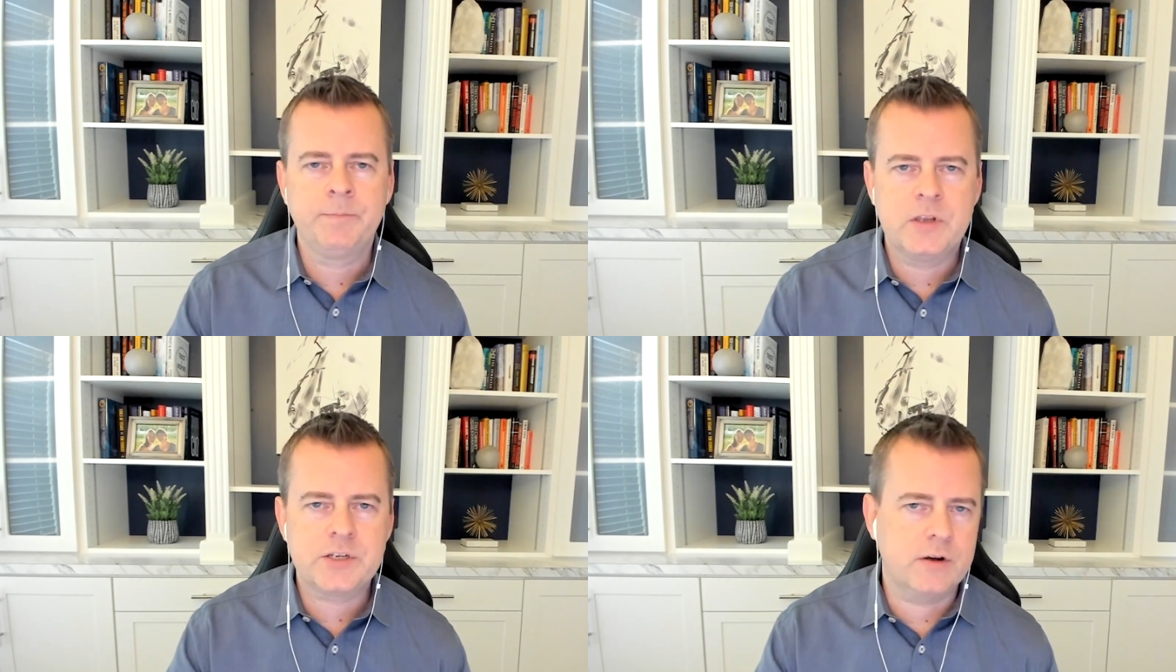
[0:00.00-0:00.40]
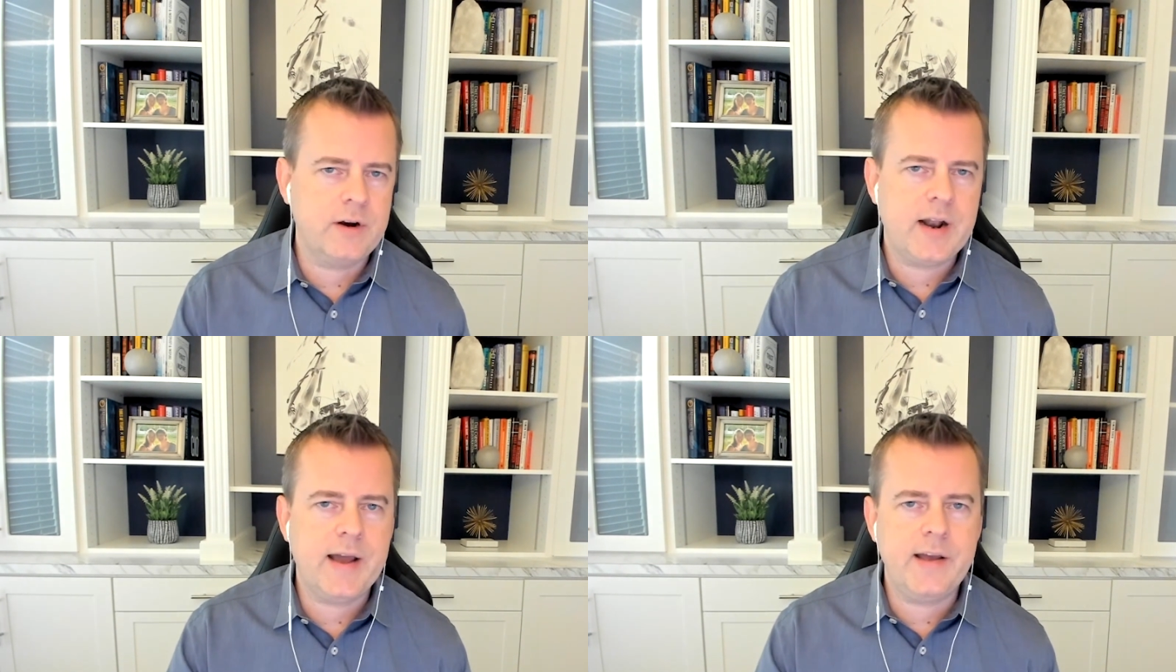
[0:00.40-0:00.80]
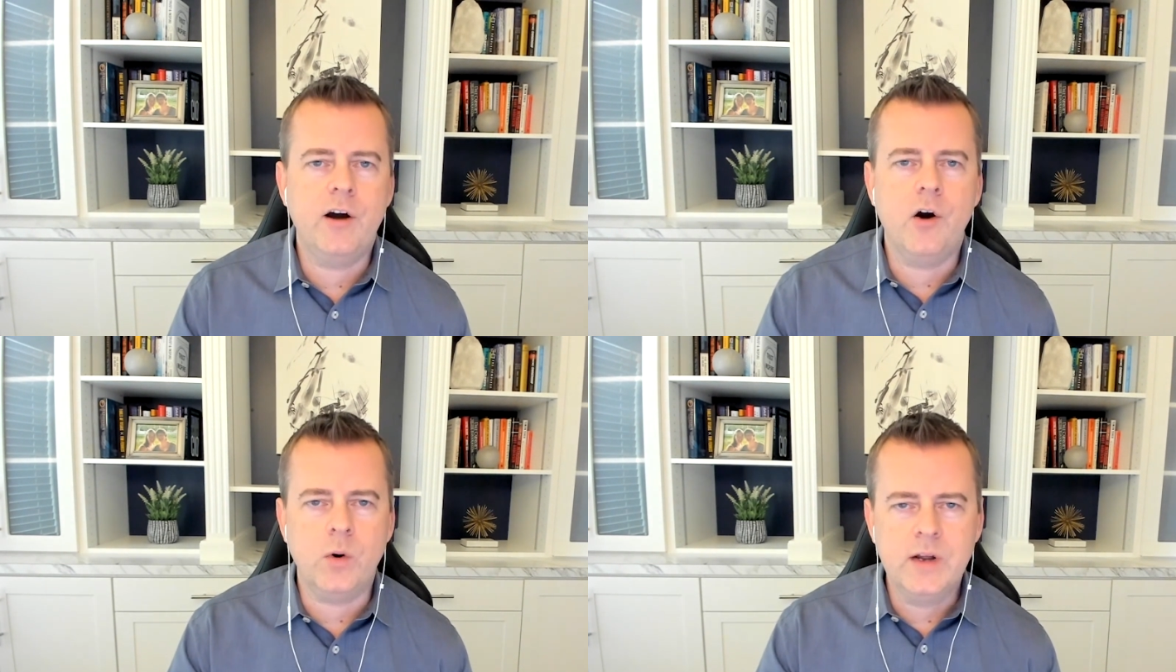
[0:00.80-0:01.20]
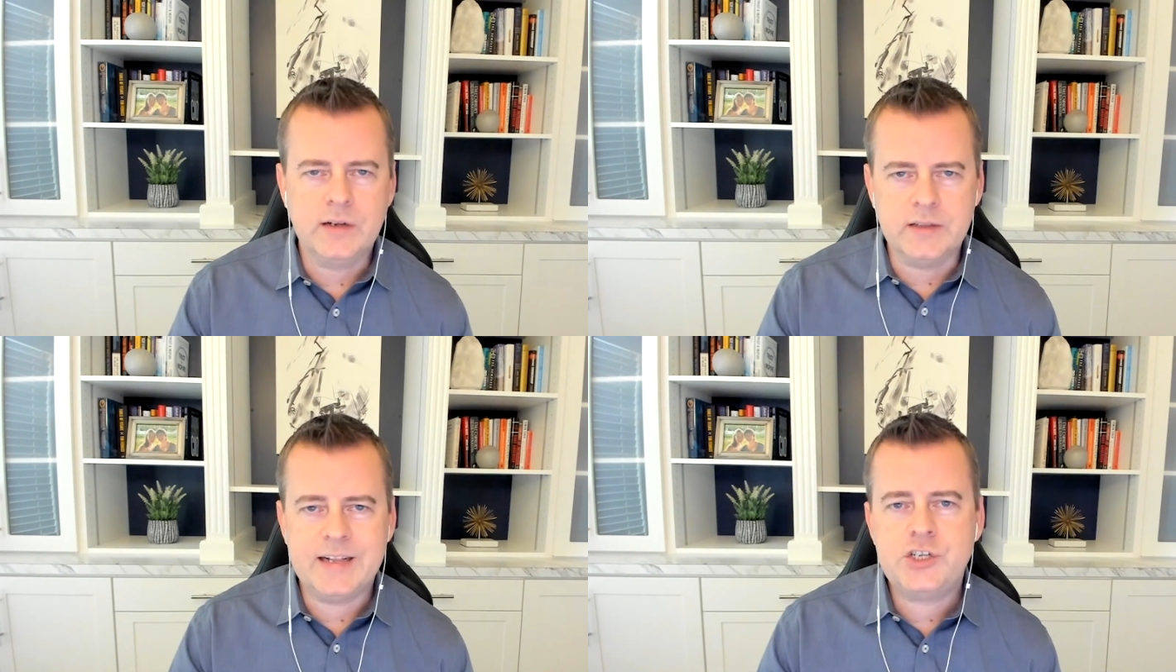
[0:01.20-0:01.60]
Sonet IO
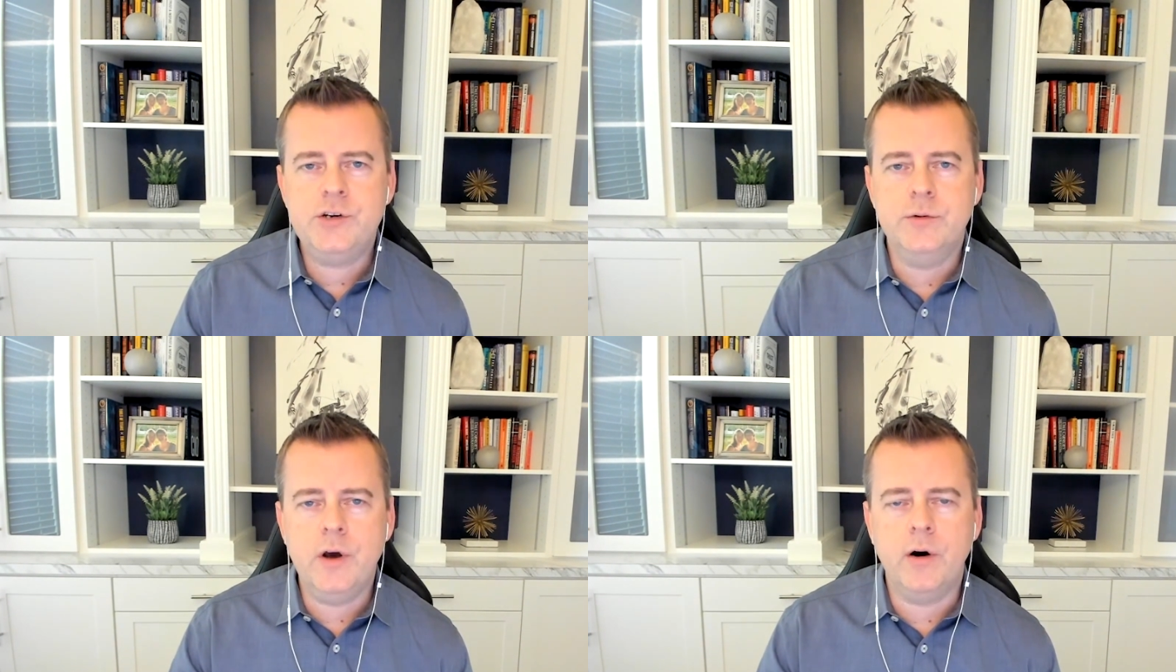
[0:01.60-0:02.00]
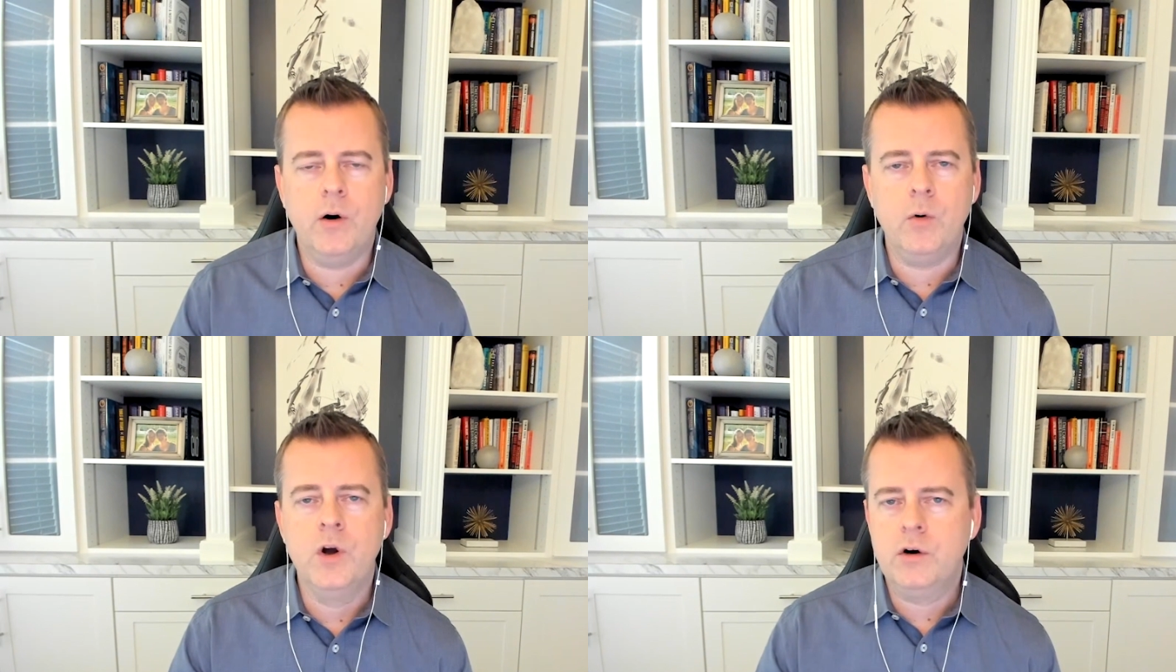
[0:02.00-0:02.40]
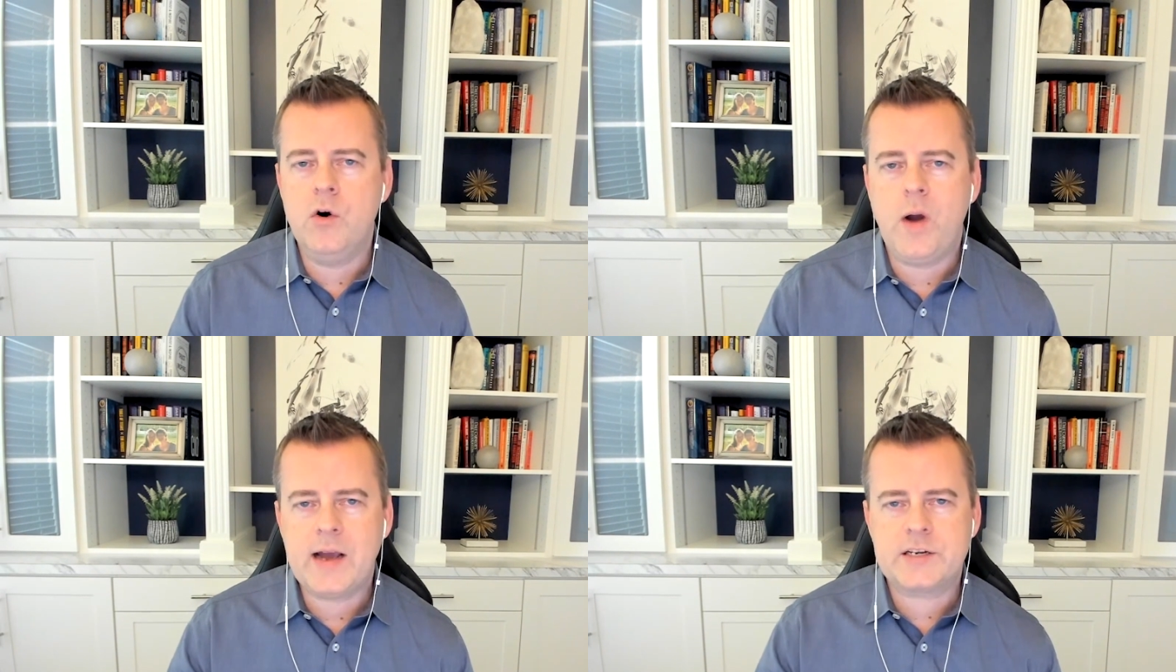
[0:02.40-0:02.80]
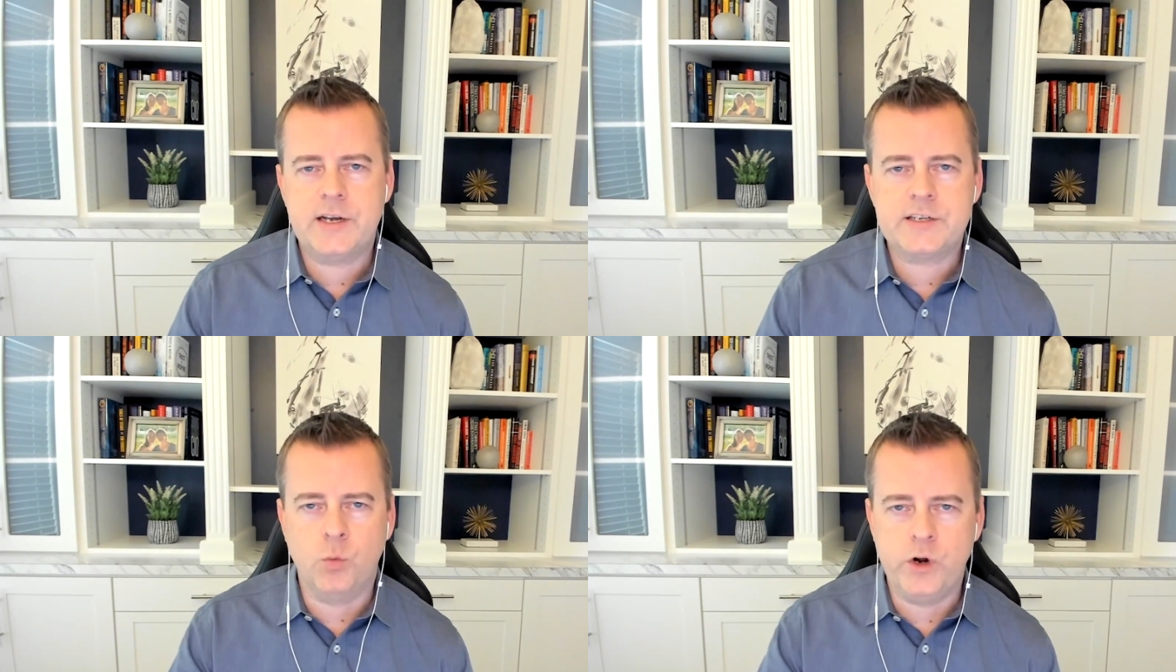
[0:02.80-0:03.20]
lets you know who
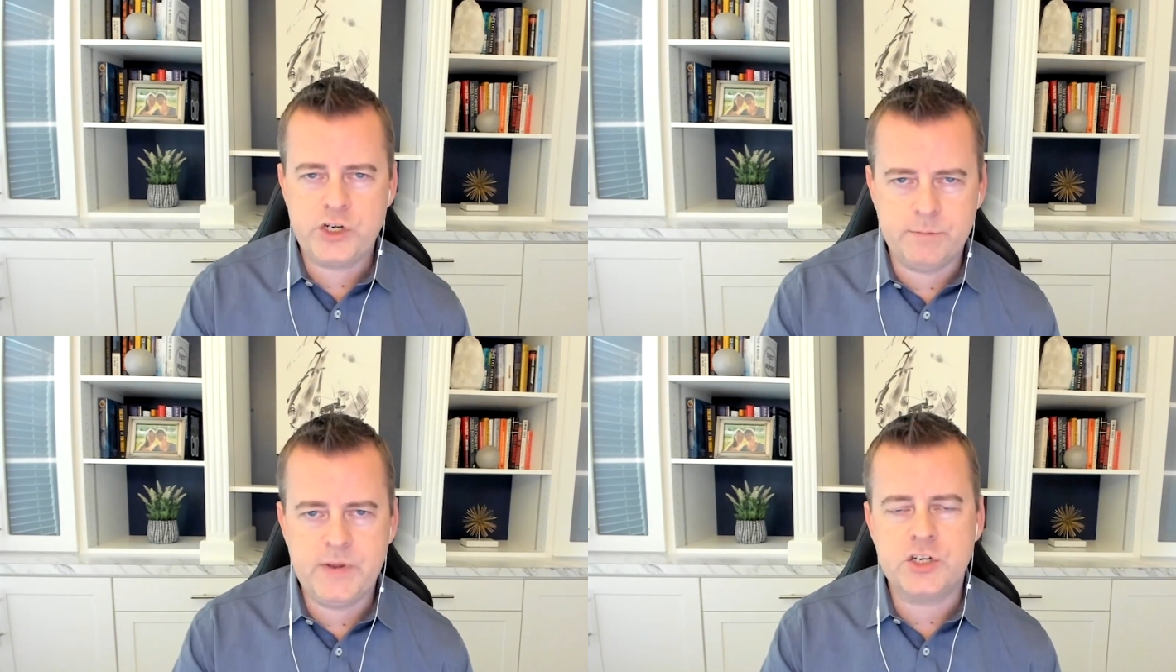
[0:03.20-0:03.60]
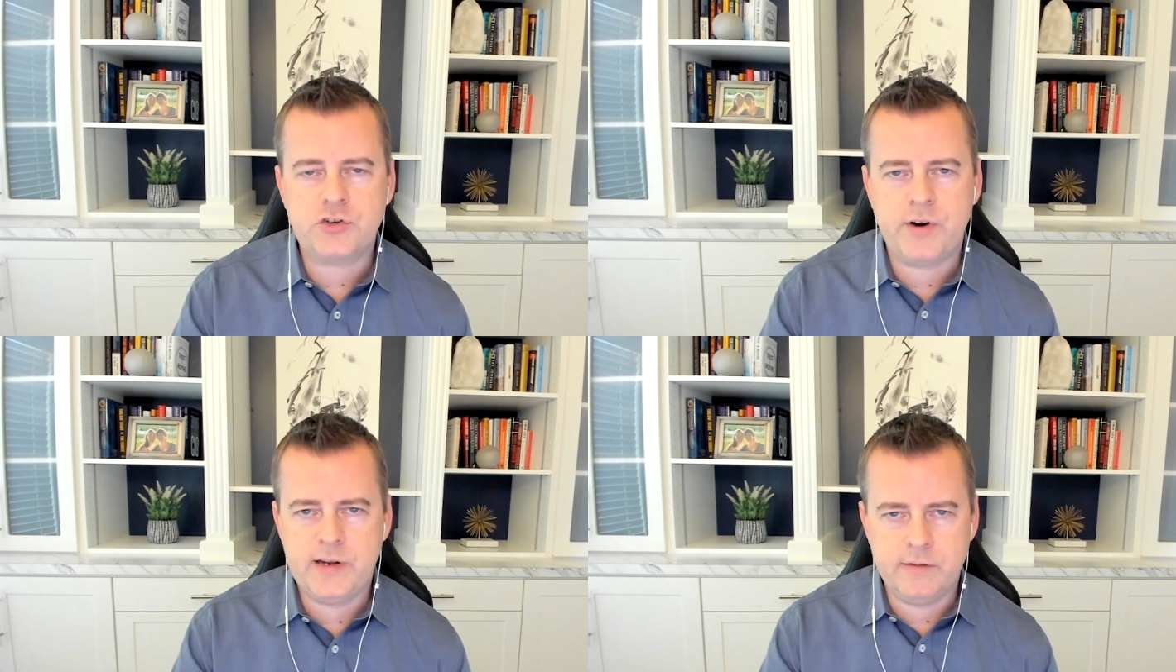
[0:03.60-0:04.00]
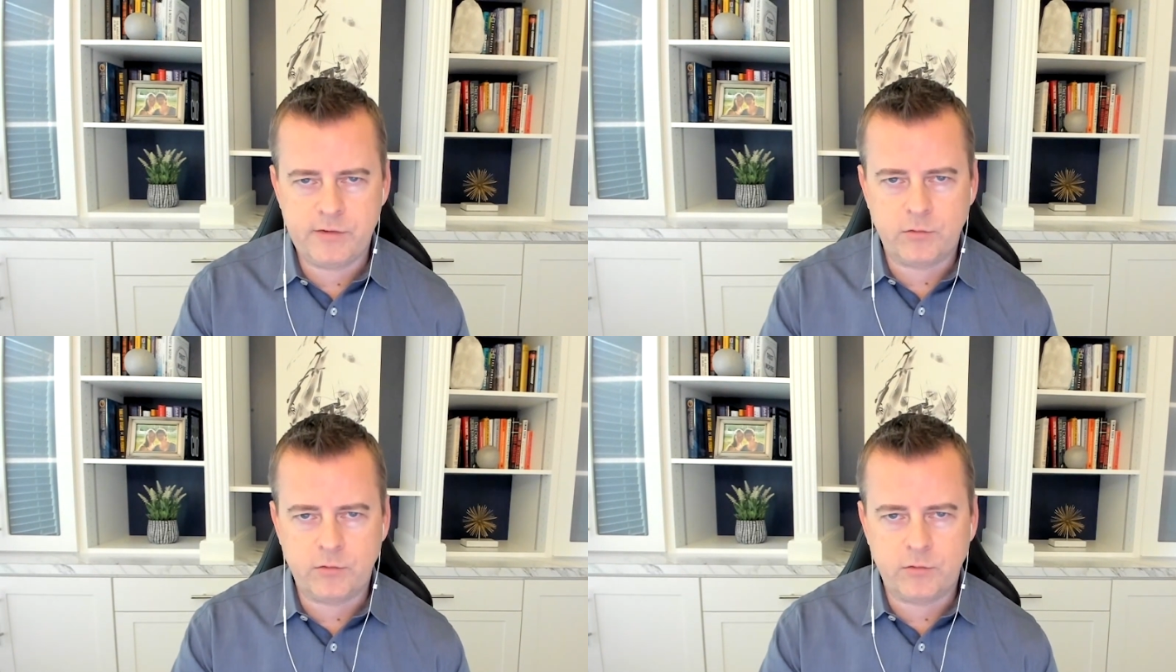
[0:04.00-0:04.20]
accessed which administrative